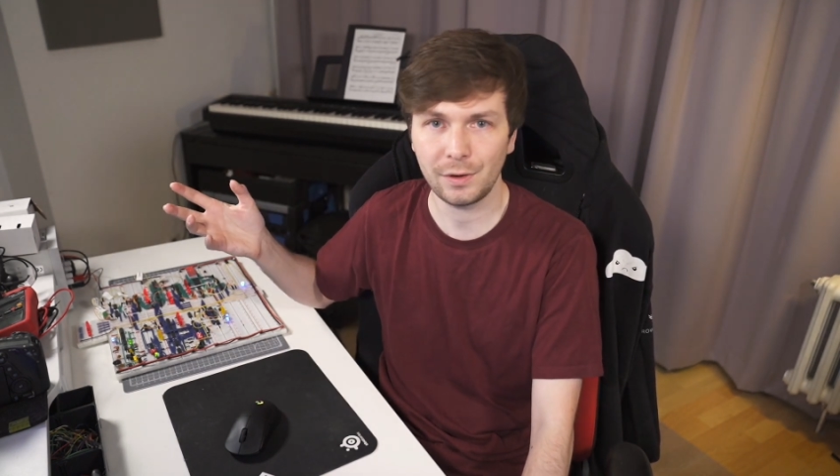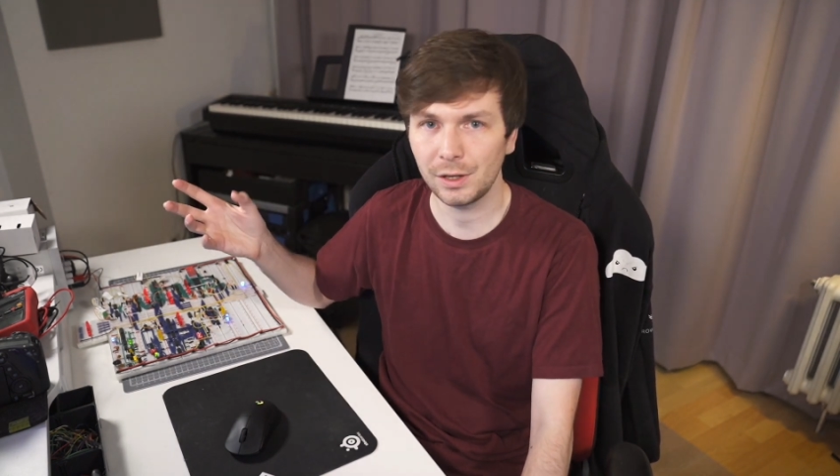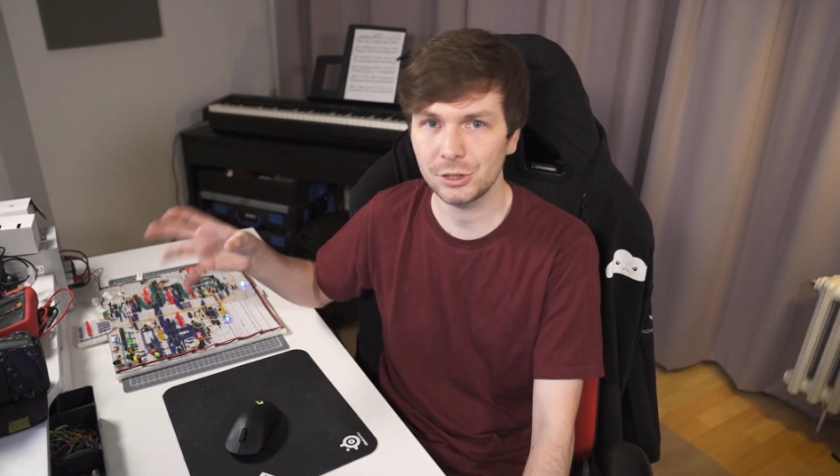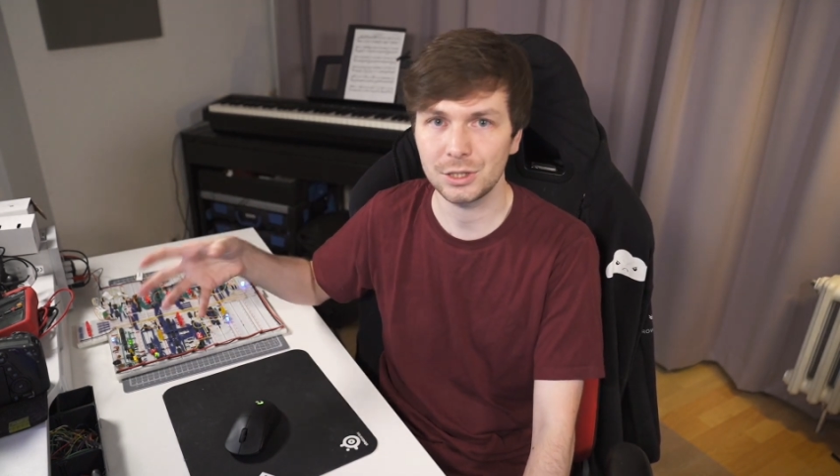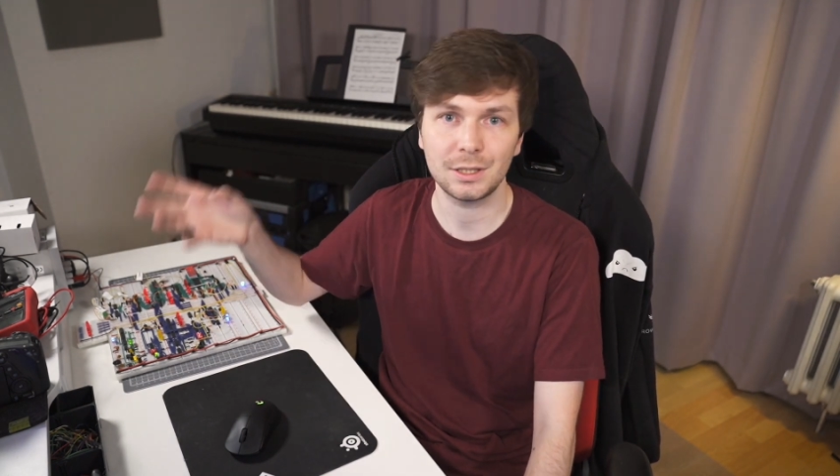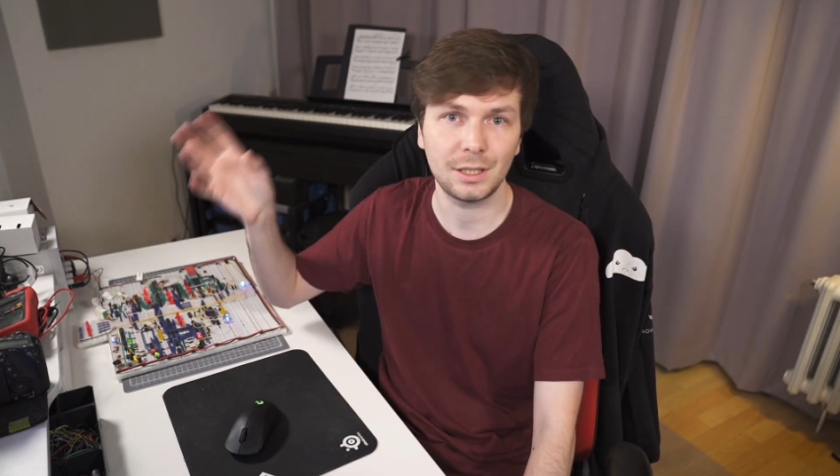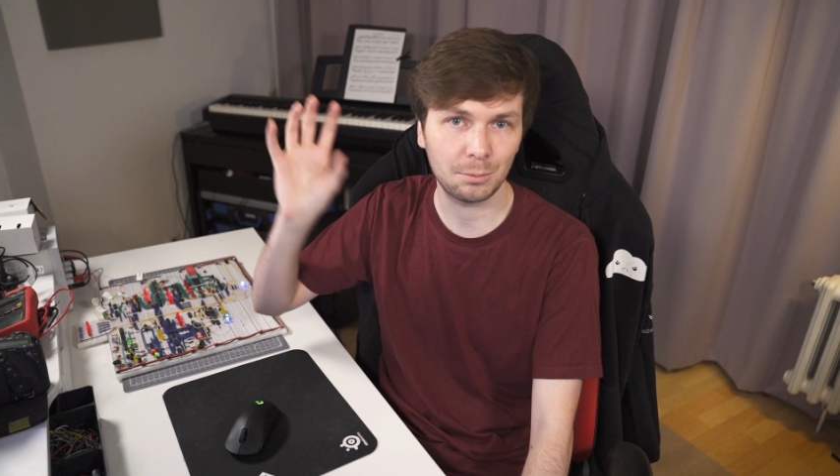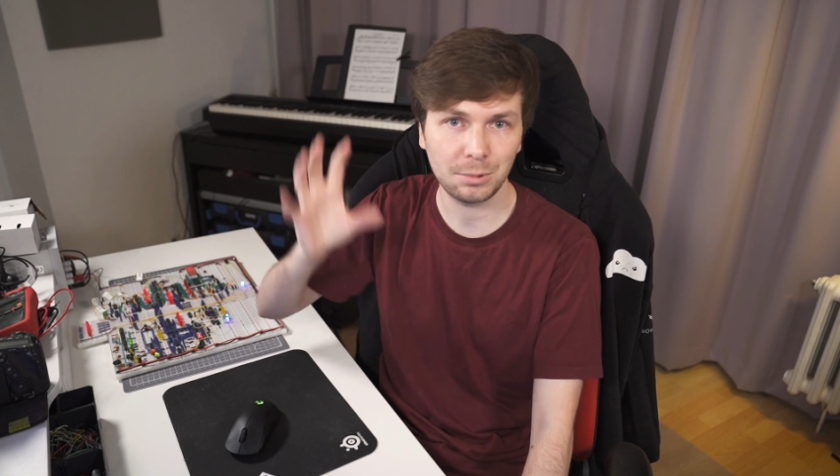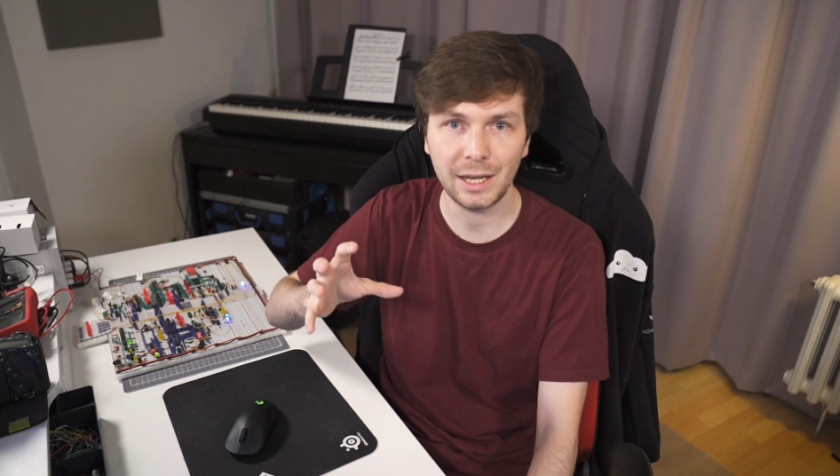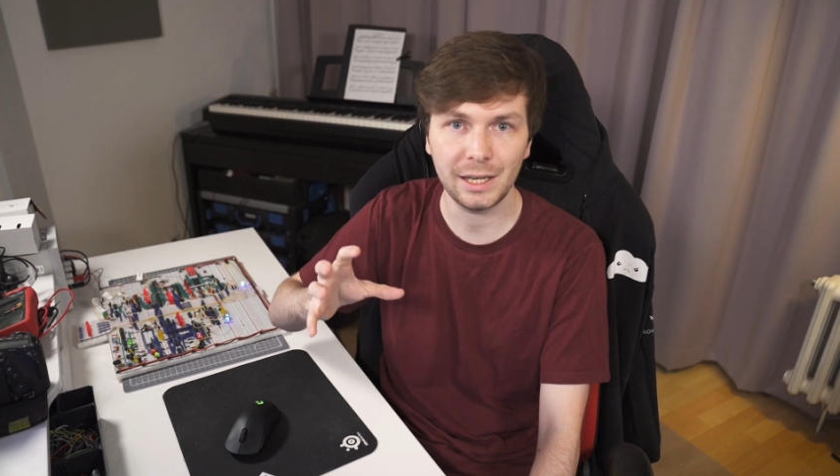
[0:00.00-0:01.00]
functions, and
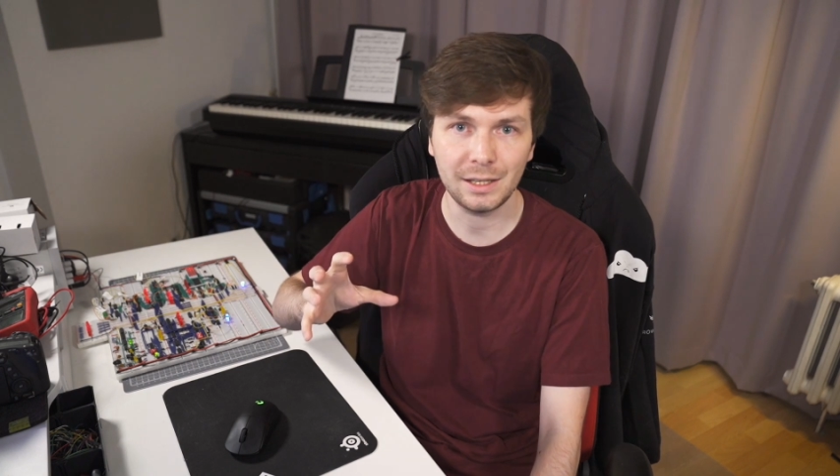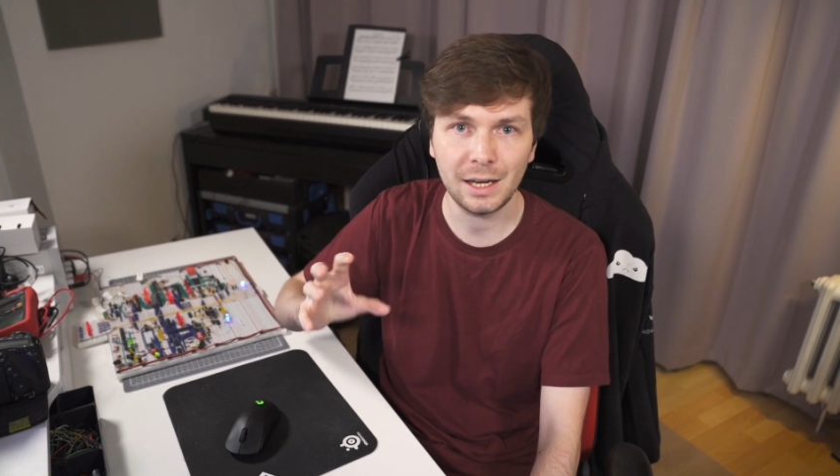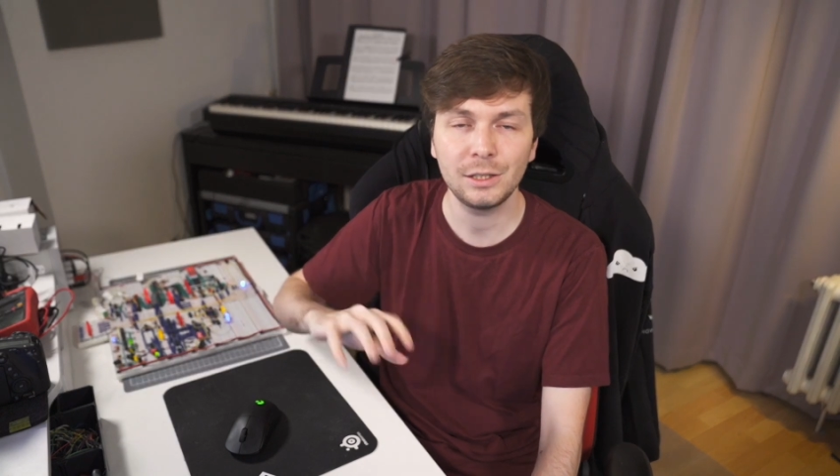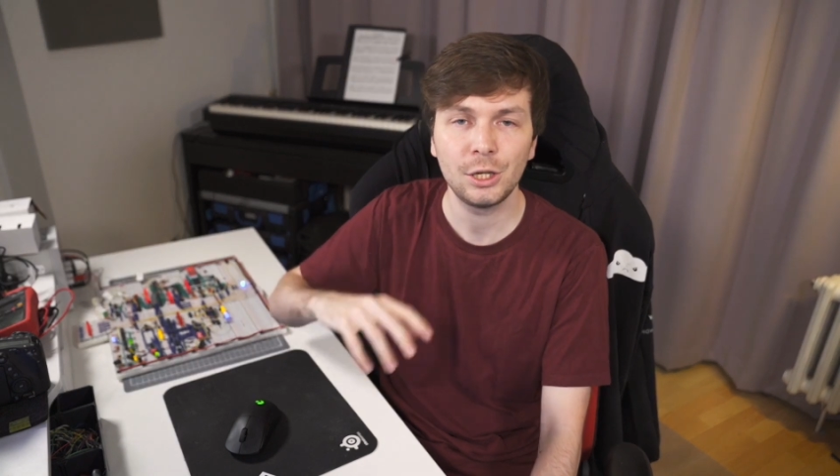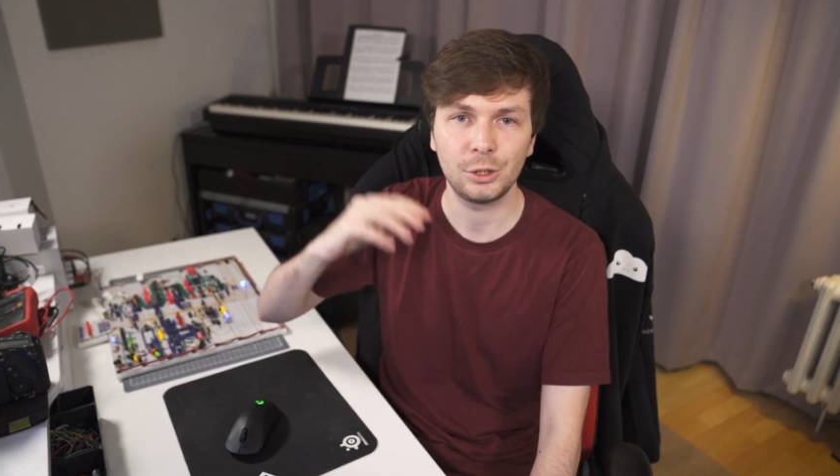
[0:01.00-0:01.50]
applying that,